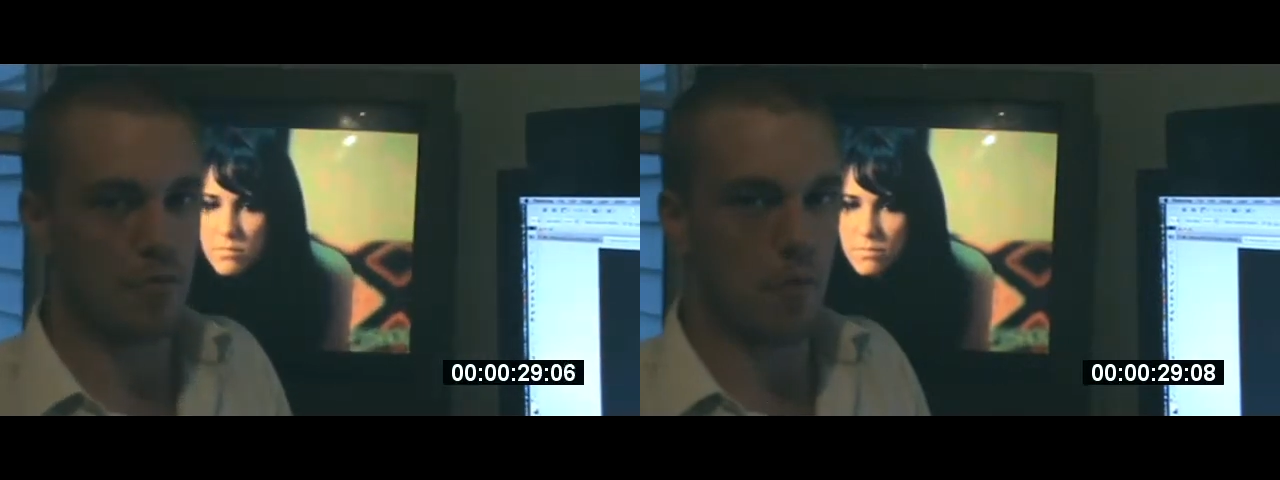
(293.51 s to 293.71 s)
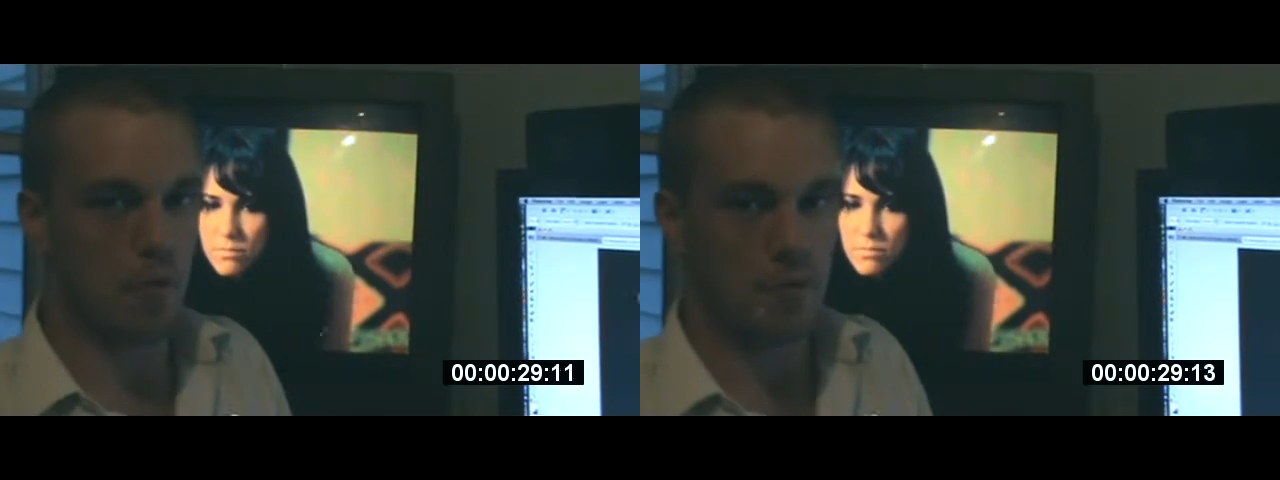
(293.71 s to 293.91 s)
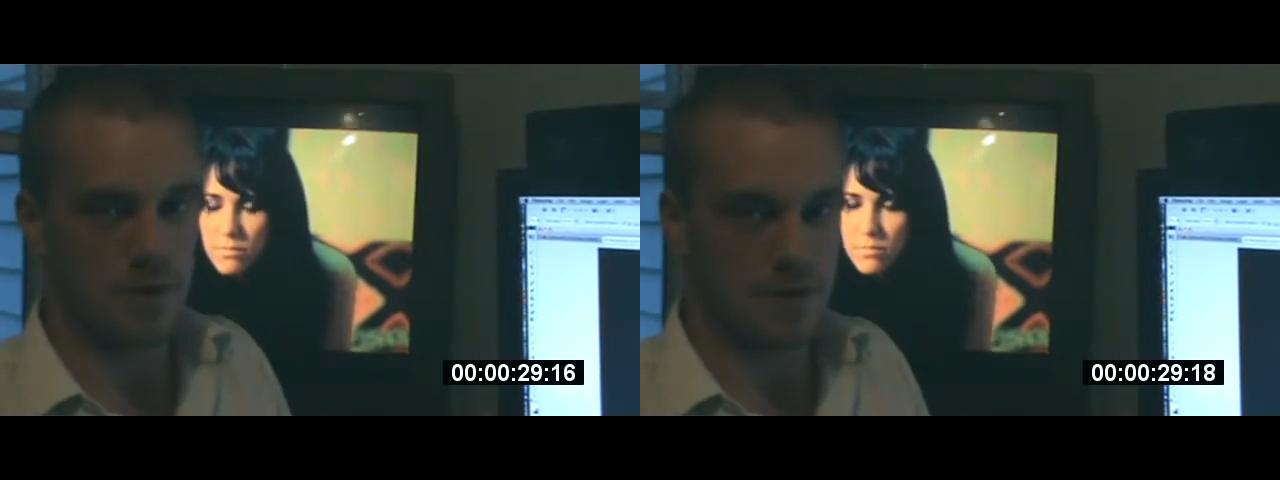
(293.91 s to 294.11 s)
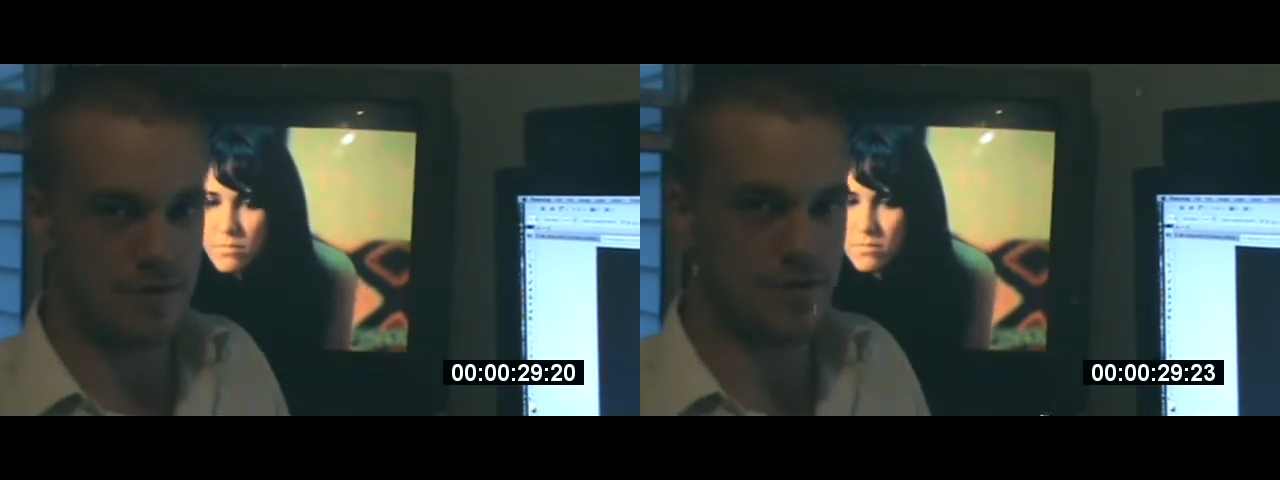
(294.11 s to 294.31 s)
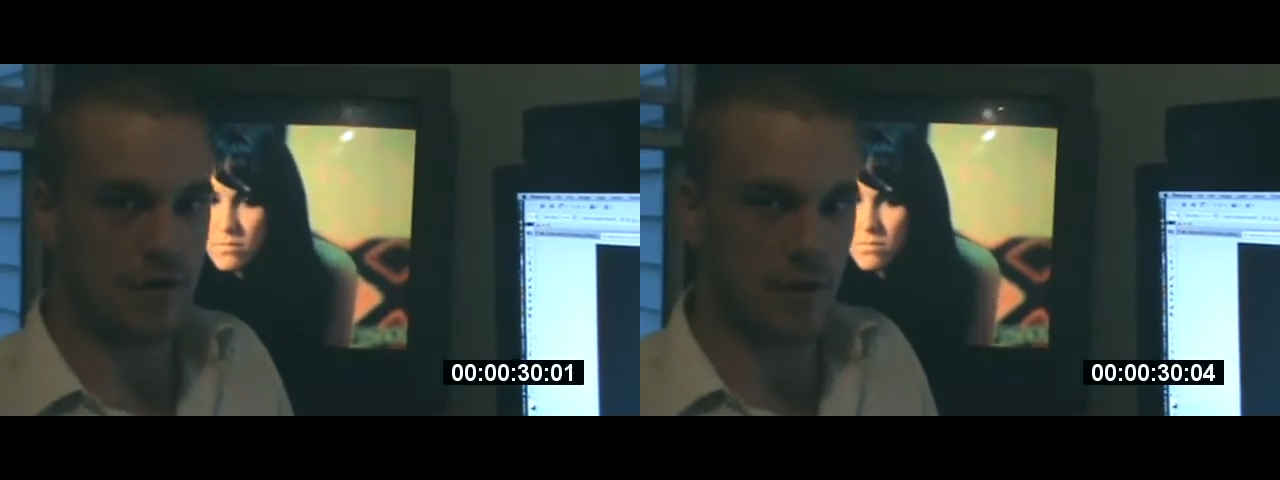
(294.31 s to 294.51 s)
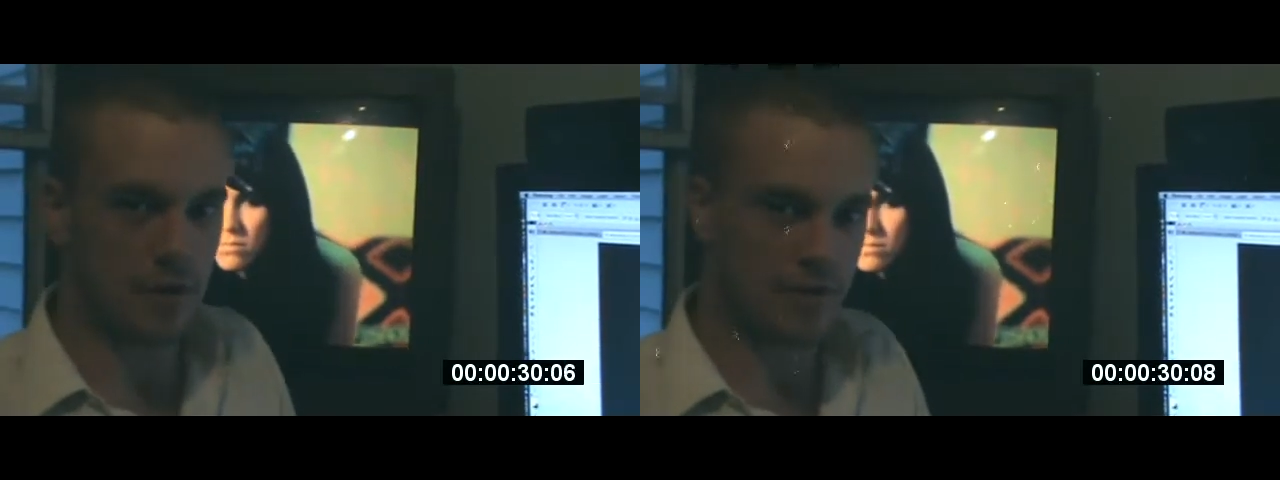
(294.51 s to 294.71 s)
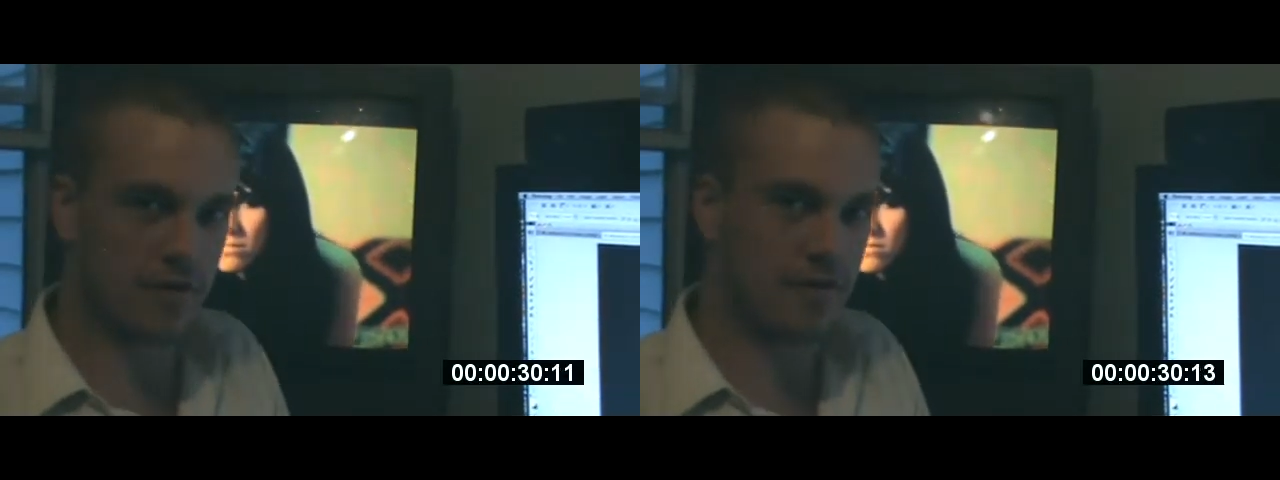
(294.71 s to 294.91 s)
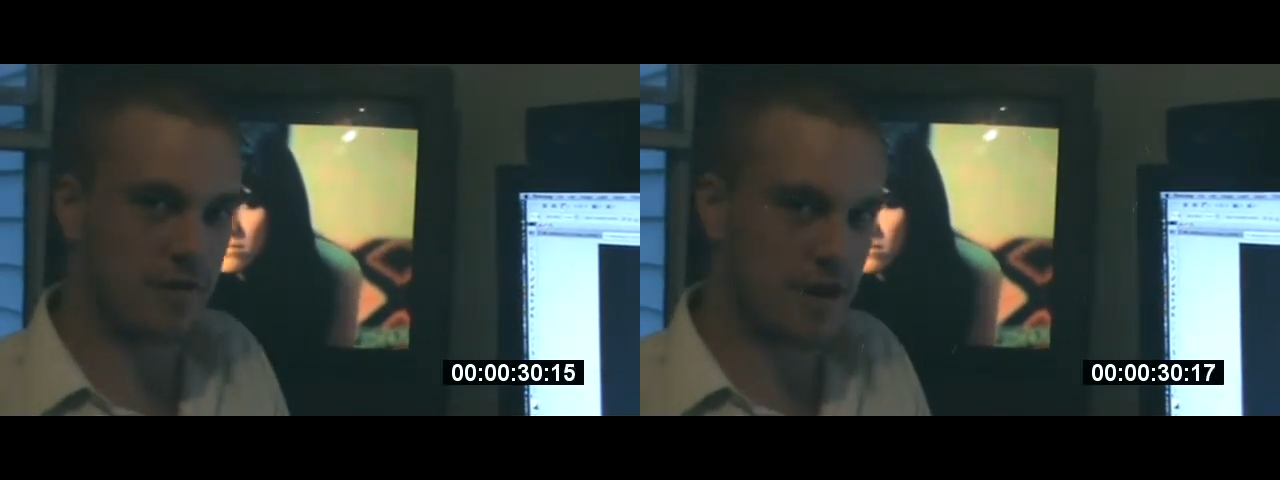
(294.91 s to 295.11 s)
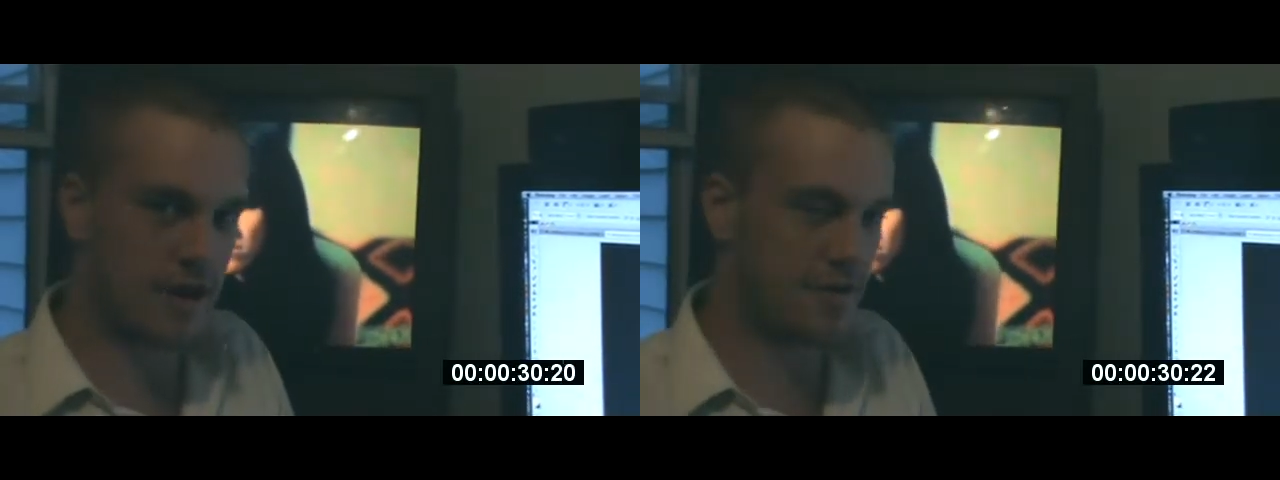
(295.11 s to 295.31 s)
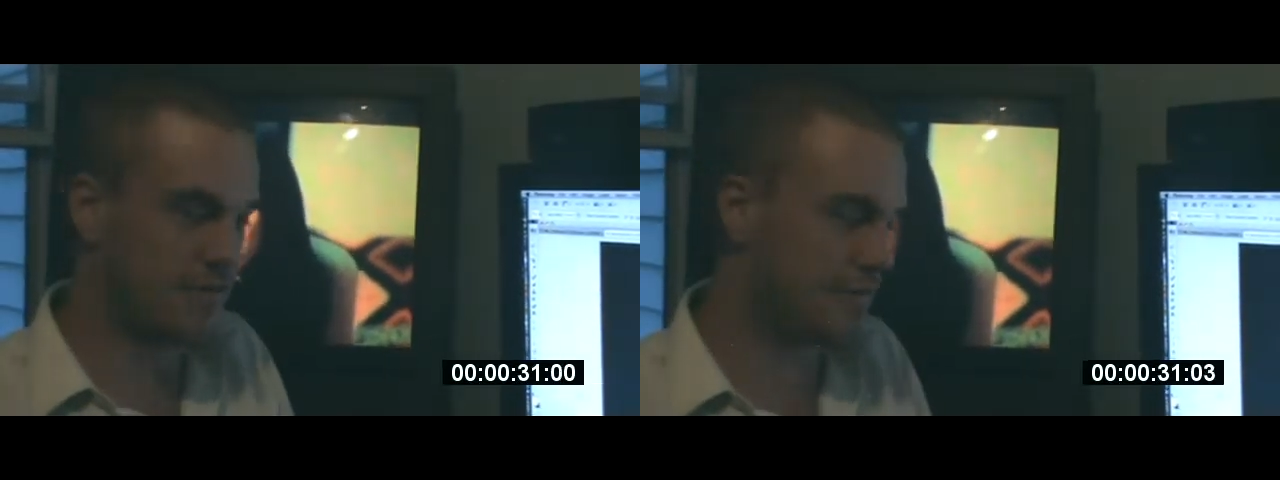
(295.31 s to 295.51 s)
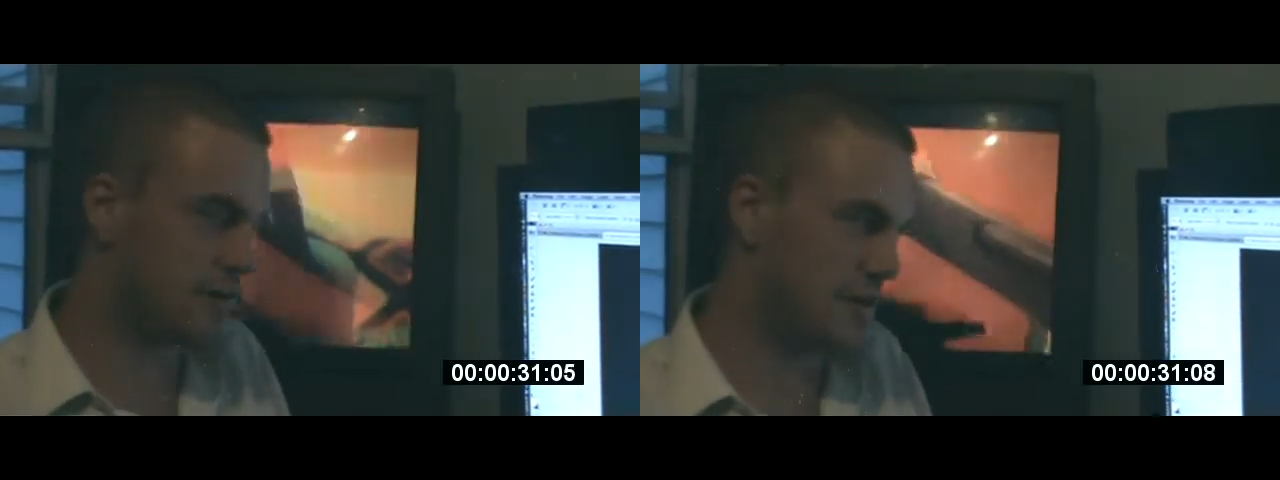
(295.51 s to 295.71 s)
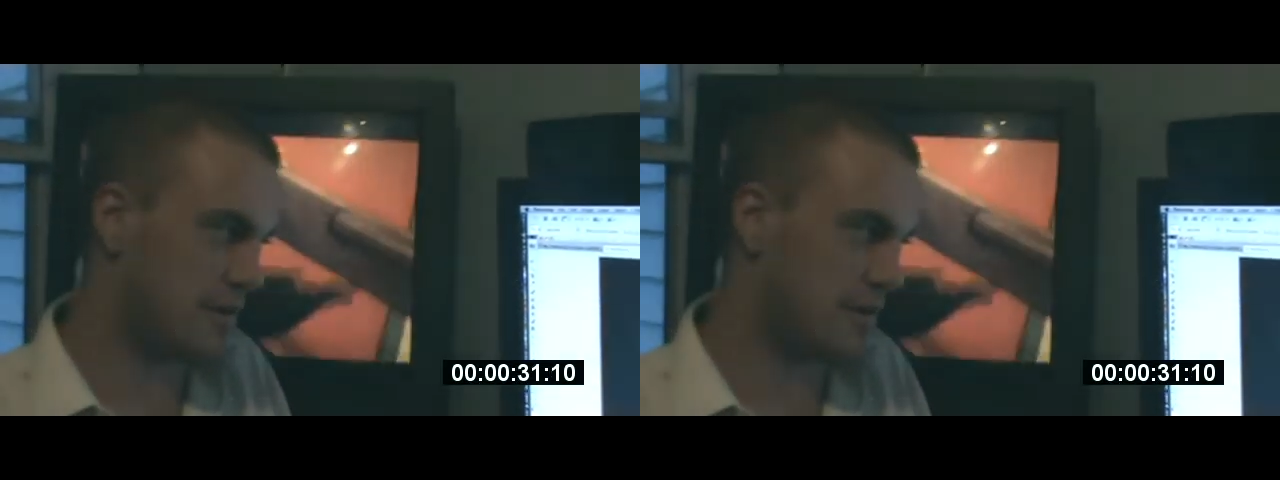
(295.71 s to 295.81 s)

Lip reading: morbid, dark kind of